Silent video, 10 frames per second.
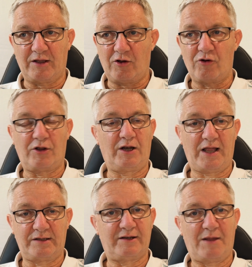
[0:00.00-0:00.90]
the
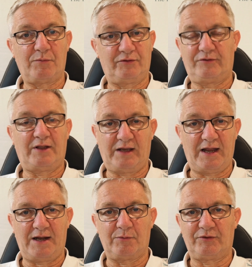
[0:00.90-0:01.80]
Hokulea to them was,
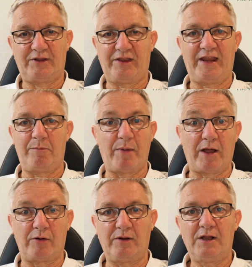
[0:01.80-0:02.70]
again, it was the
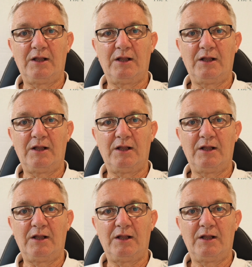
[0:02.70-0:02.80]
boat,